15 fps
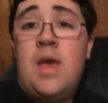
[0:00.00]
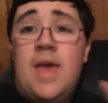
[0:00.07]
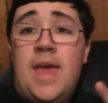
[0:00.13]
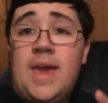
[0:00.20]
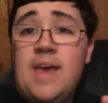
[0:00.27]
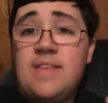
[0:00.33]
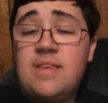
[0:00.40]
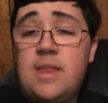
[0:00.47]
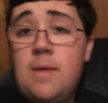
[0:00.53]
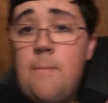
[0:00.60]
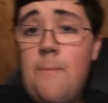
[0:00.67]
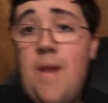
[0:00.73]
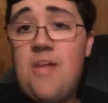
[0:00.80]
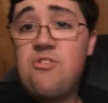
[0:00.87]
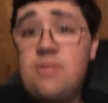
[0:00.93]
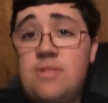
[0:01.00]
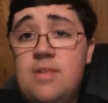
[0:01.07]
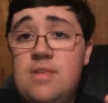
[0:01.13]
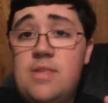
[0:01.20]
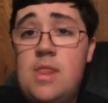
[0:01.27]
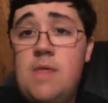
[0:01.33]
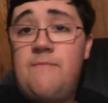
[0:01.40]
Hey guys, I didn't mention
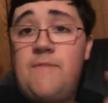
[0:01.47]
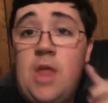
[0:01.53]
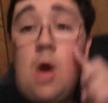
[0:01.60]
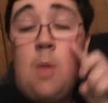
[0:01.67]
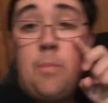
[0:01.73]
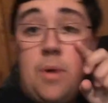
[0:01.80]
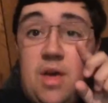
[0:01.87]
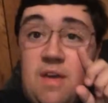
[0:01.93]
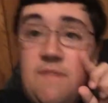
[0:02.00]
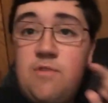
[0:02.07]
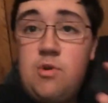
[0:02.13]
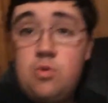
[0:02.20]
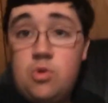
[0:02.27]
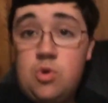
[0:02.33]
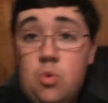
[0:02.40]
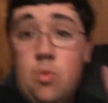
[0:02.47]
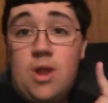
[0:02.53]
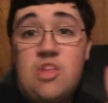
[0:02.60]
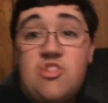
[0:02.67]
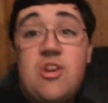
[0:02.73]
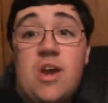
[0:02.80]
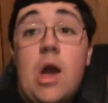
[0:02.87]
this in the video, but if you do want
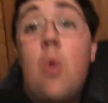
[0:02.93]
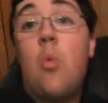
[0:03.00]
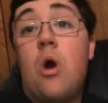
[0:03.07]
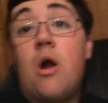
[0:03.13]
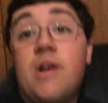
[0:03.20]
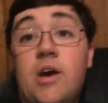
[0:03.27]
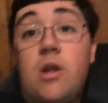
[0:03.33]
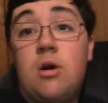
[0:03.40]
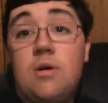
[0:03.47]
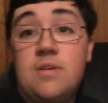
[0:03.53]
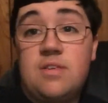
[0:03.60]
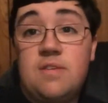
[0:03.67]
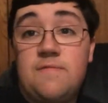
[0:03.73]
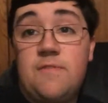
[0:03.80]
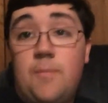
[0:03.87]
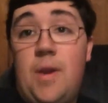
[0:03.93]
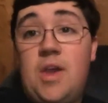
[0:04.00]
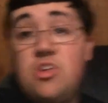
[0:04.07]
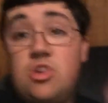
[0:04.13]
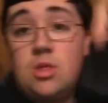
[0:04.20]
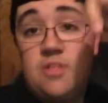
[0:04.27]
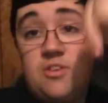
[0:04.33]
to check out where I got all this
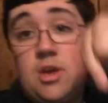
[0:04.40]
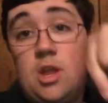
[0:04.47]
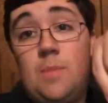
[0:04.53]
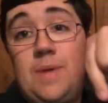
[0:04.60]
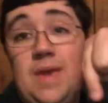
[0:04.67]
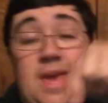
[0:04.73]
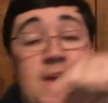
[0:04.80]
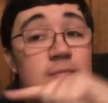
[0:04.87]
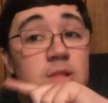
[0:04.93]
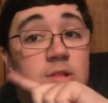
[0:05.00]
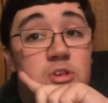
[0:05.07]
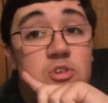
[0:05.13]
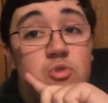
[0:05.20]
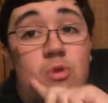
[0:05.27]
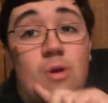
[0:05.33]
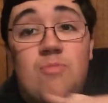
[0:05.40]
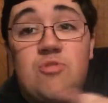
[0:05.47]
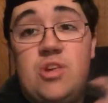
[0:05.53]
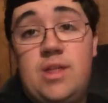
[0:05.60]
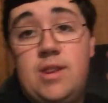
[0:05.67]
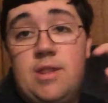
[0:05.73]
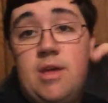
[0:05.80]
information, it's going to be in the
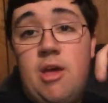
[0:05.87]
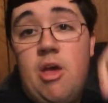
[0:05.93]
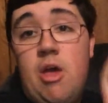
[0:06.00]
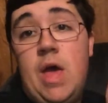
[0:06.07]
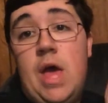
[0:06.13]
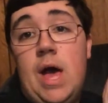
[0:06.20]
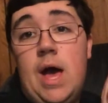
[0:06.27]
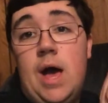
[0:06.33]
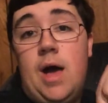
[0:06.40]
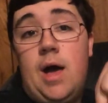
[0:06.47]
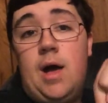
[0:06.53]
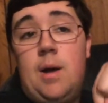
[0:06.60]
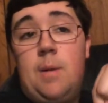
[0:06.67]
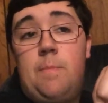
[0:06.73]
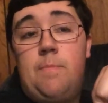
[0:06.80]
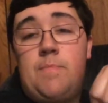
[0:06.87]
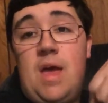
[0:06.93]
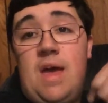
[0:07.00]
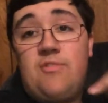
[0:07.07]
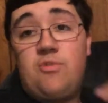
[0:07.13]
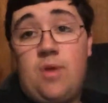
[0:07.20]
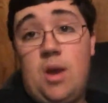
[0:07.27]
description. Um,
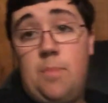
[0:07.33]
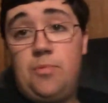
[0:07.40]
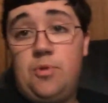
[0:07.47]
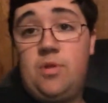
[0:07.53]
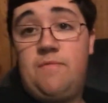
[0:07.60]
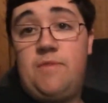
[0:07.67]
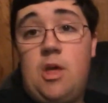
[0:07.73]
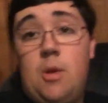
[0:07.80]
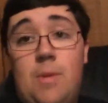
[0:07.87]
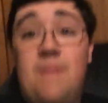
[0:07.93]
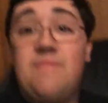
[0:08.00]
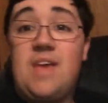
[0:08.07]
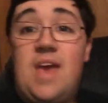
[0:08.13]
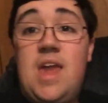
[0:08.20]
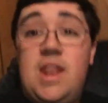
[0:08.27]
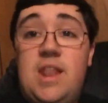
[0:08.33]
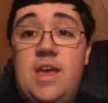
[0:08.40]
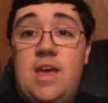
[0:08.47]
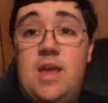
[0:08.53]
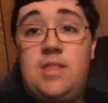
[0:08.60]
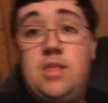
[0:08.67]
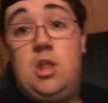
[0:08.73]
after I upload a video, I'm gonna have to edit
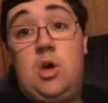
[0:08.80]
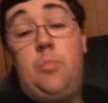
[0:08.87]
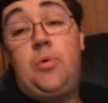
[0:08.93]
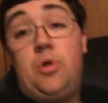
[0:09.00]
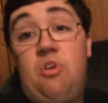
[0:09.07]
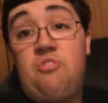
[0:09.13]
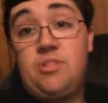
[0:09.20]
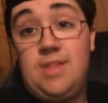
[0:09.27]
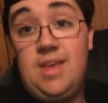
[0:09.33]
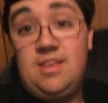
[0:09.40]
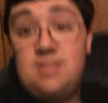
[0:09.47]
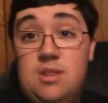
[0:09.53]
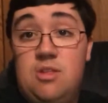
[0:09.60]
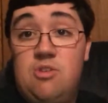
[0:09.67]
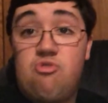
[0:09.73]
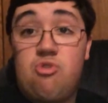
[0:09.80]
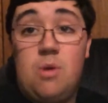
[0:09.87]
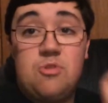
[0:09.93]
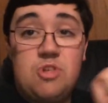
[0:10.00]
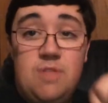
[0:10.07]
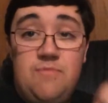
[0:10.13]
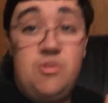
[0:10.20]
it, and then I'll put all the links in the
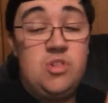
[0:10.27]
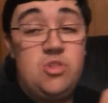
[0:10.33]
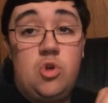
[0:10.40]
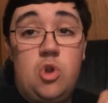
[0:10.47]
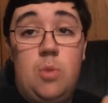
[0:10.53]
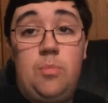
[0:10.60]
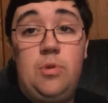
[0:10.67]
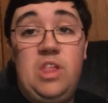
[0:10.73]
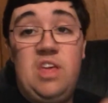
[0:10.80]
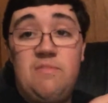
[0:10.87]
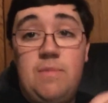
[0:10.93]
description. If you still don't believe